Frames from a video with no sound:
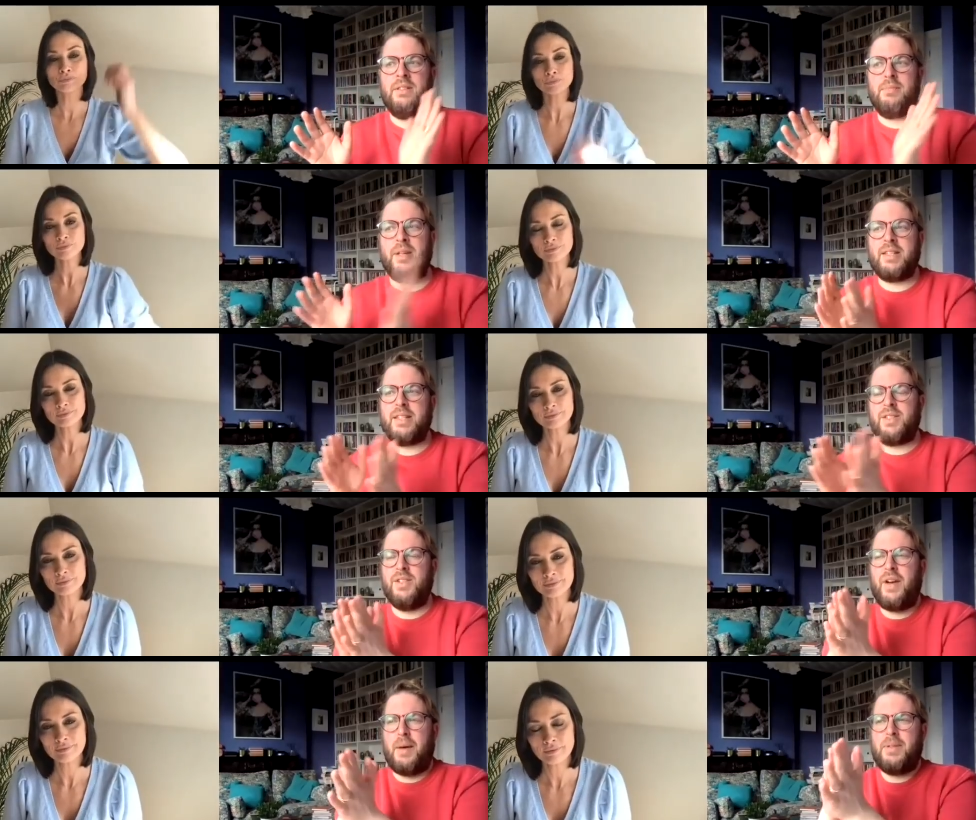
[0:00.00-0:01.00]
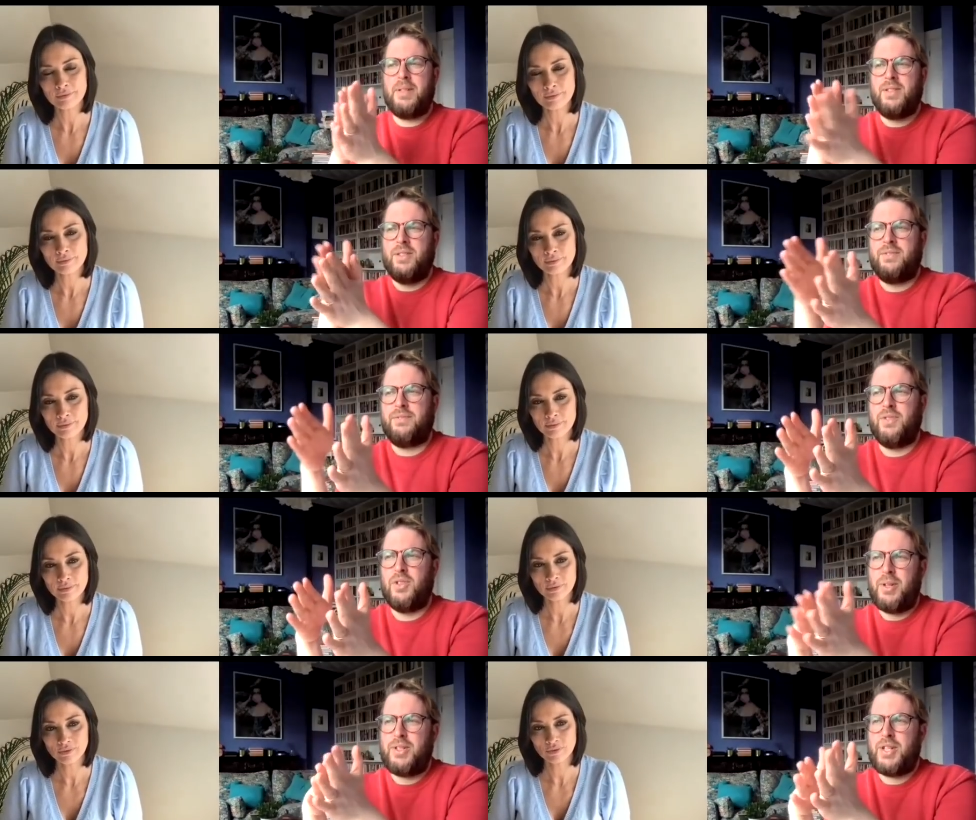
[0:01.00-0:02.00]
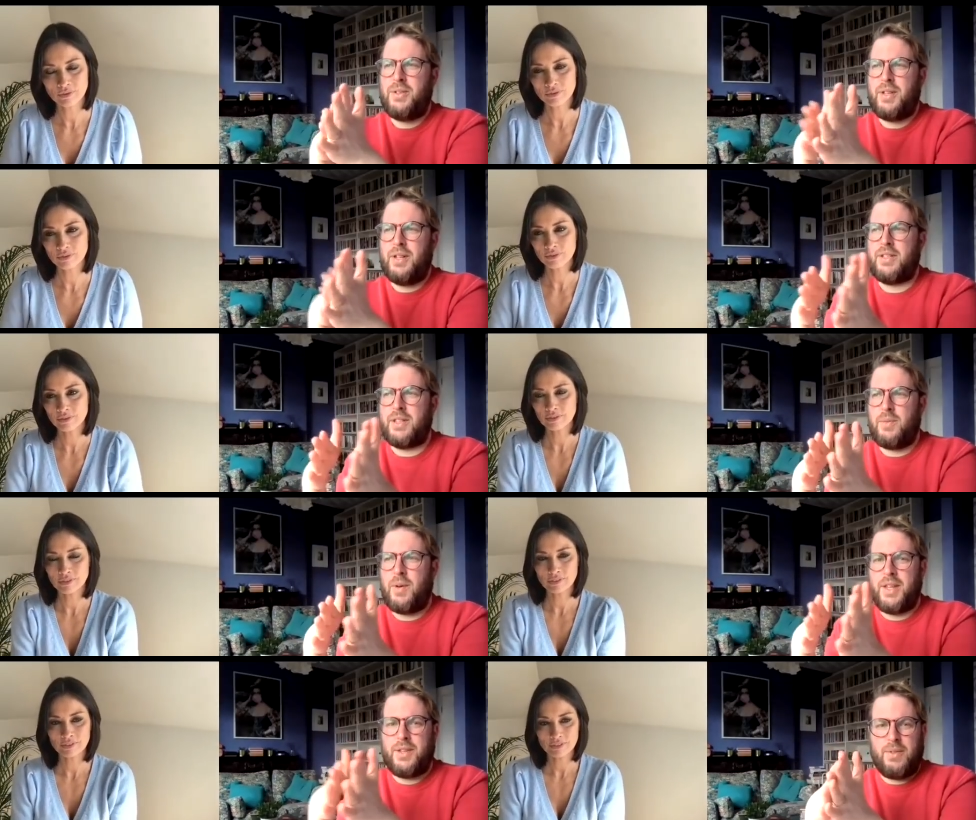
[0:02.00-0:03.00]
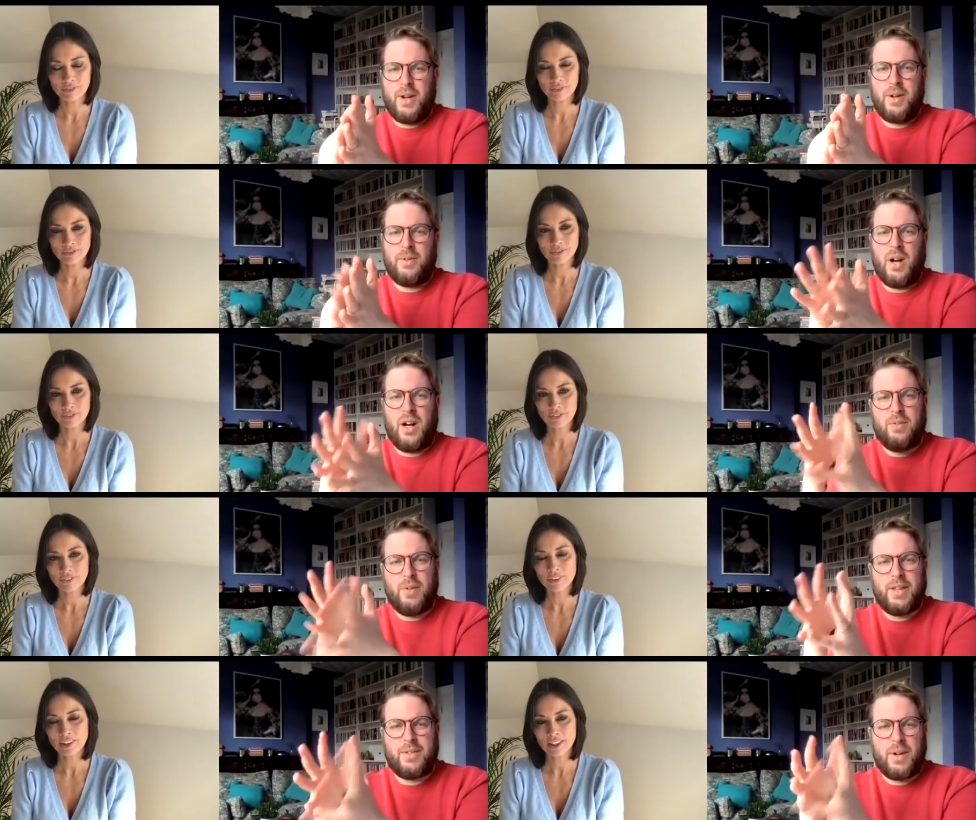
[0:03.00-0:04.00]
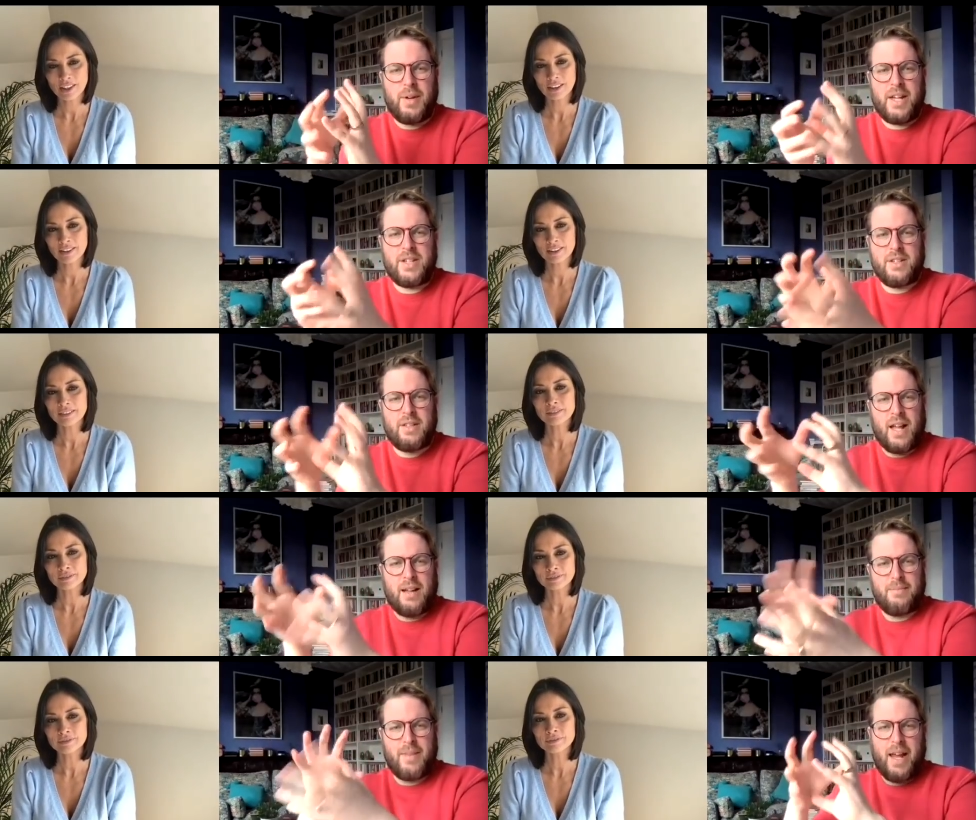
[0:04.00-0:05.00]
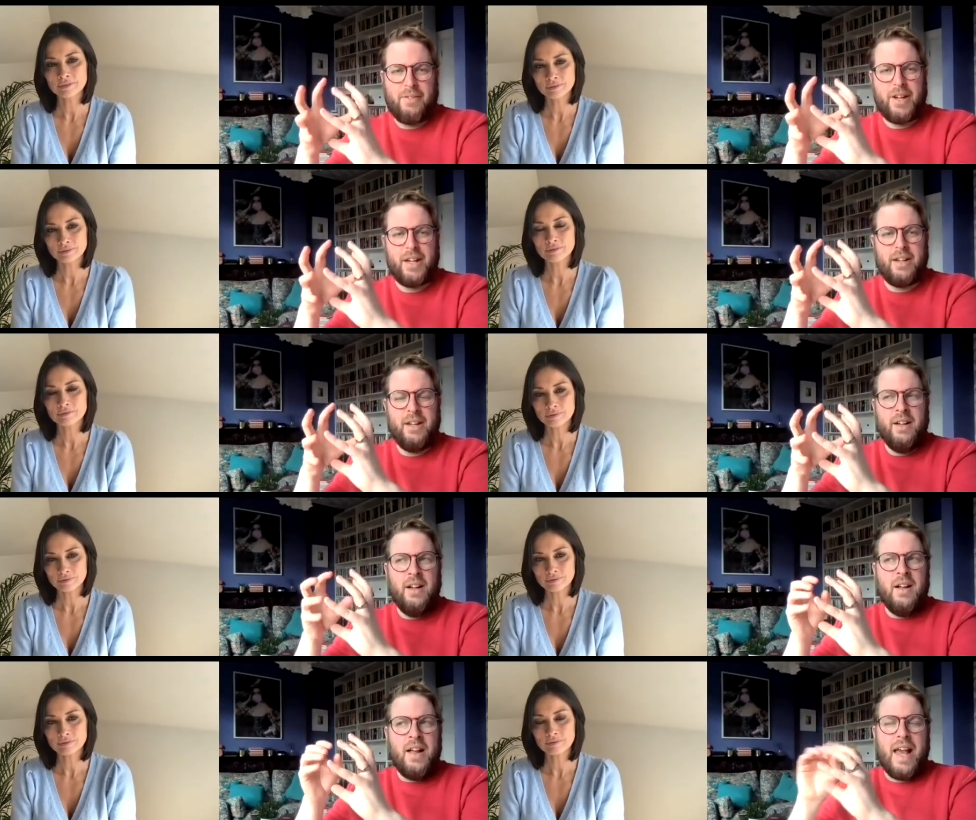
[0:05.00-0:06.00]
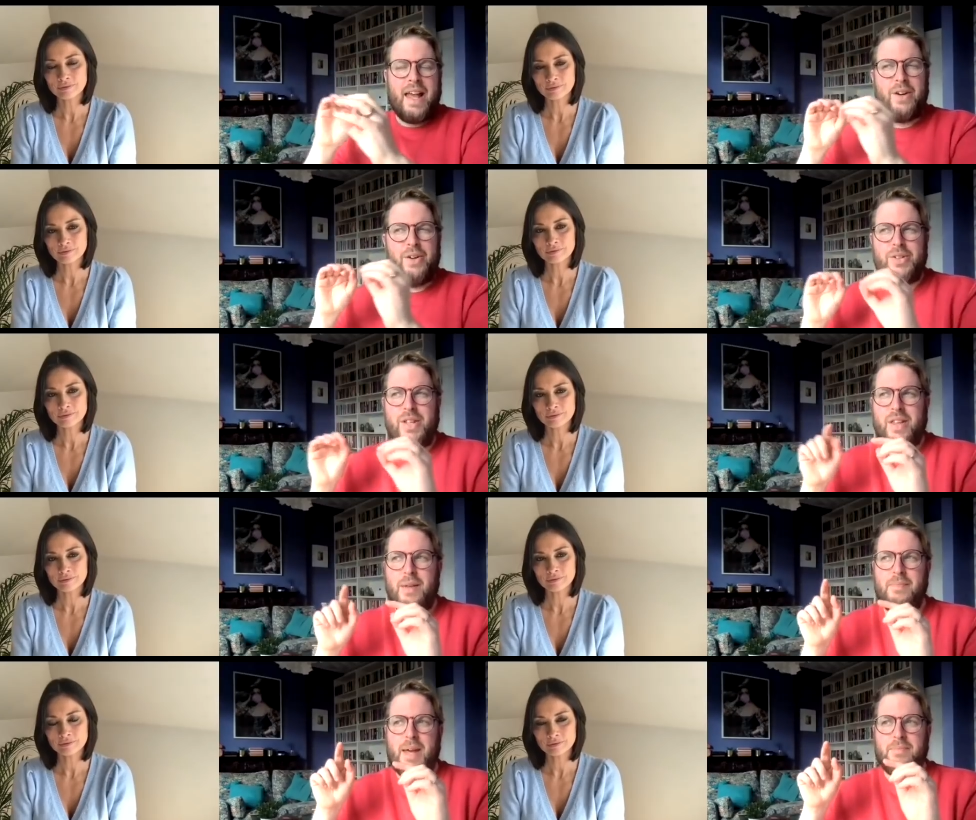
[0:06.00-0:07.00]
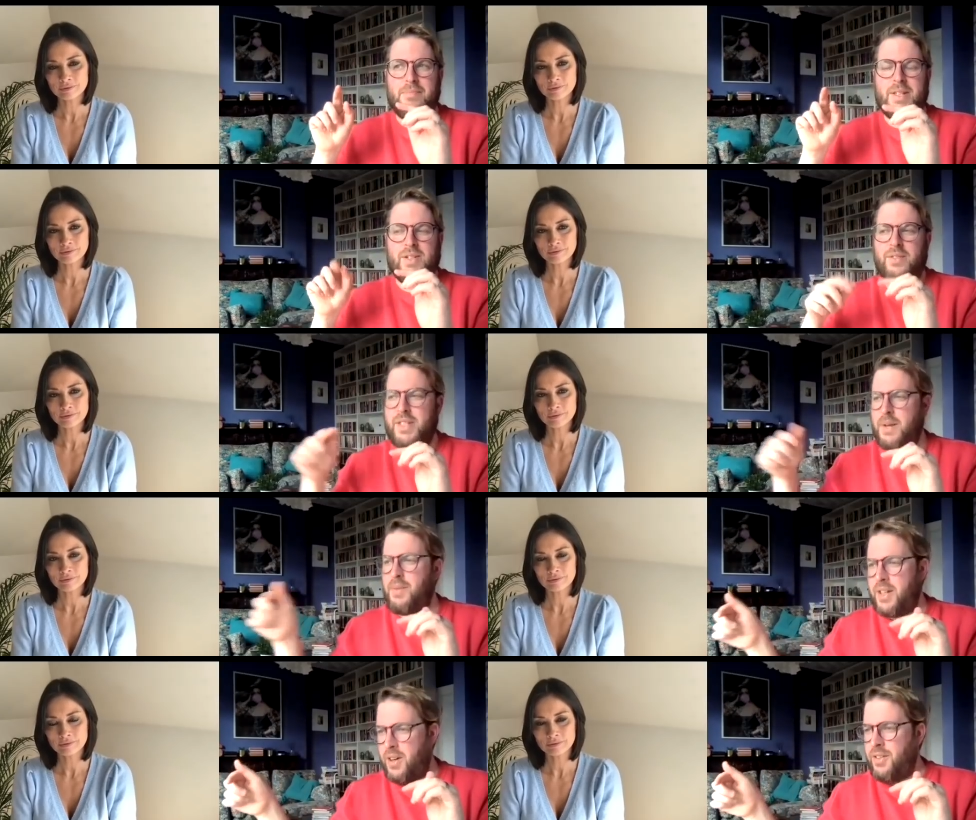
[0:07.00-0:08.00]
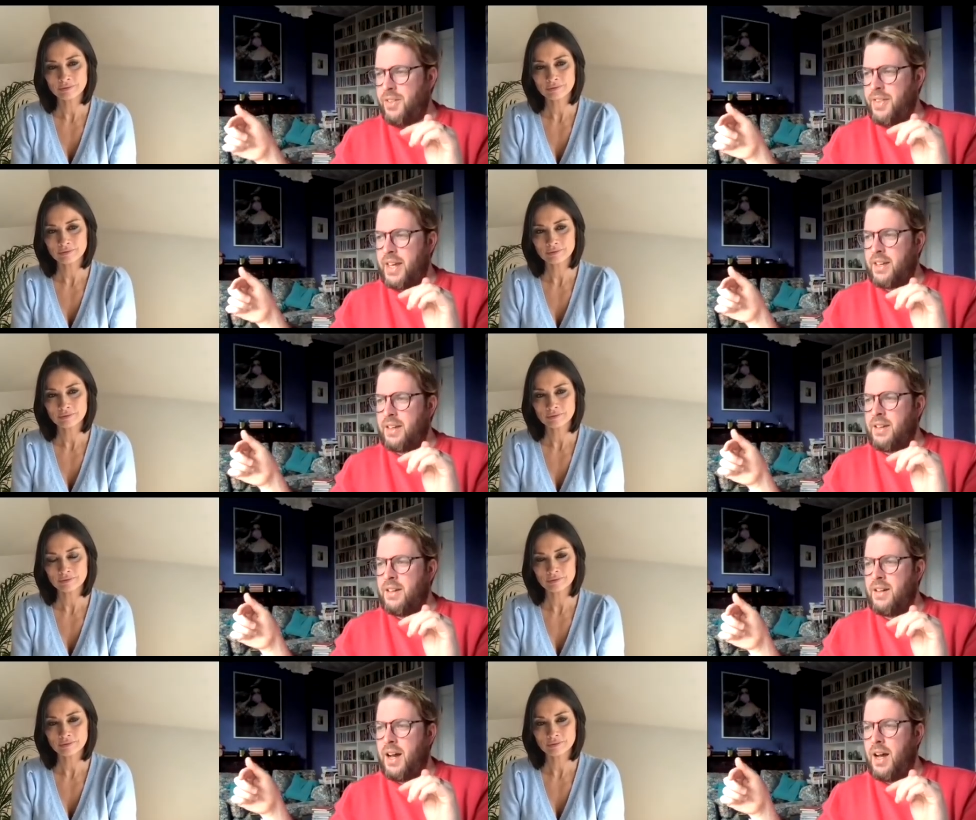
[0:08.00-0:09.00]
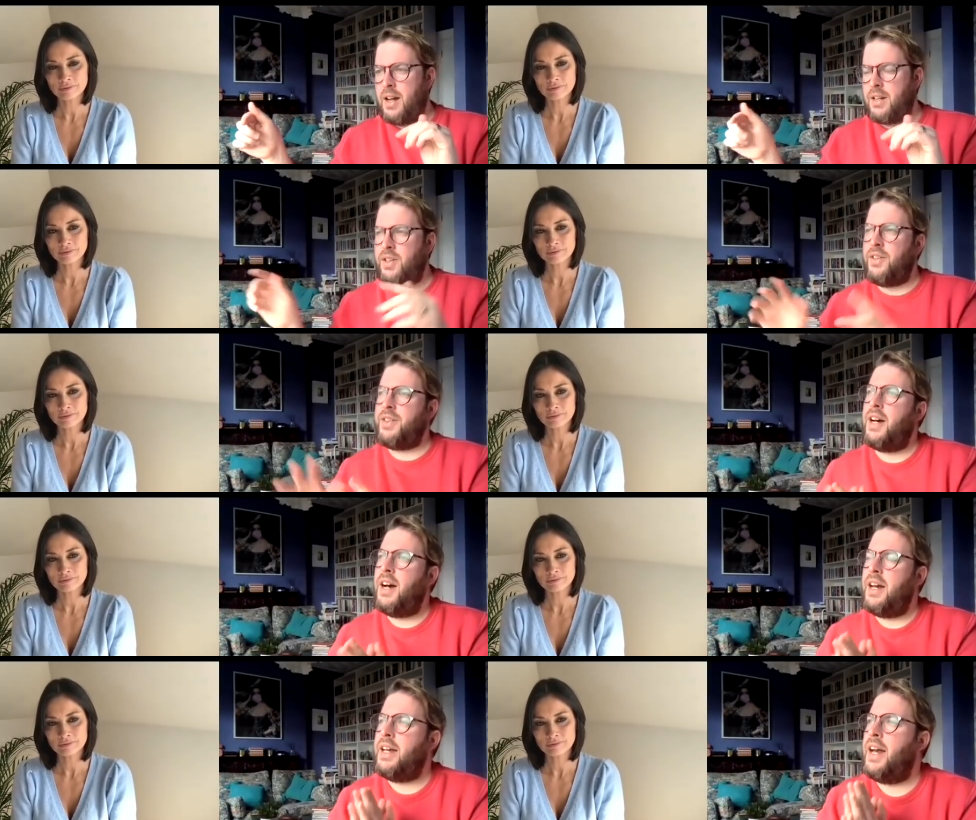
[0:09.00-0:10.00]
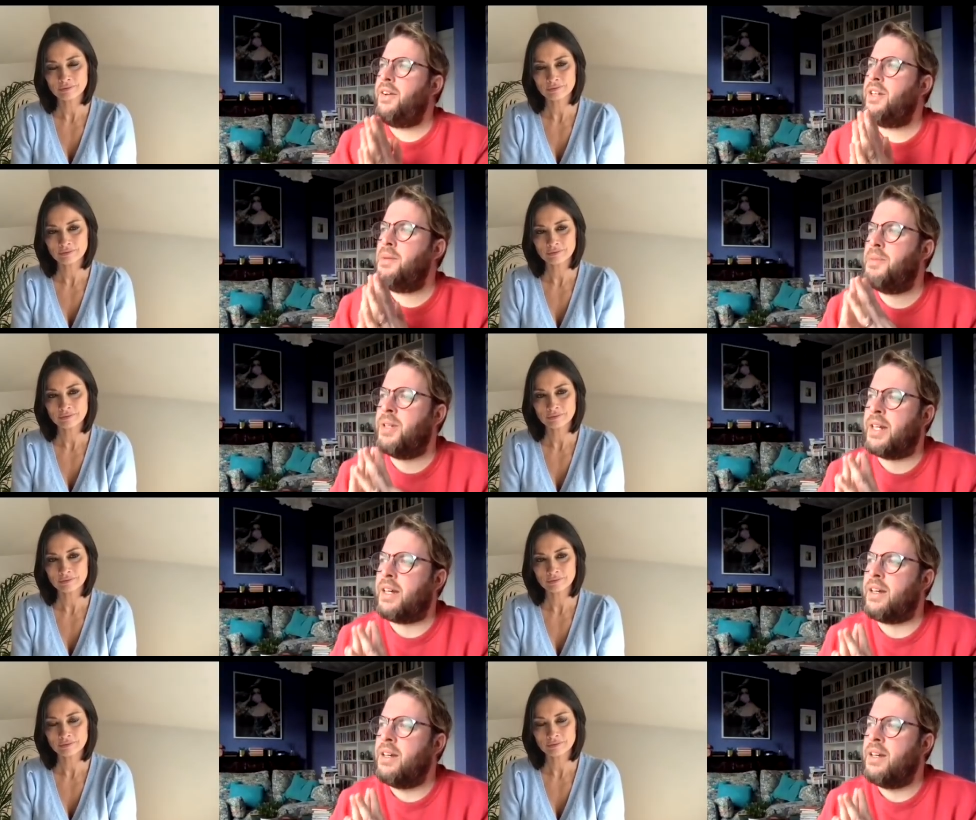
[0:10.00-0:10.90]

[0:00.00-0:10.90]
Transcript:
Speaker 1: because it sort of happens sort of almost two thirds of the way through, halfway through ish, that area, it also then made me sort of as I went on think, not that I, how can I put it?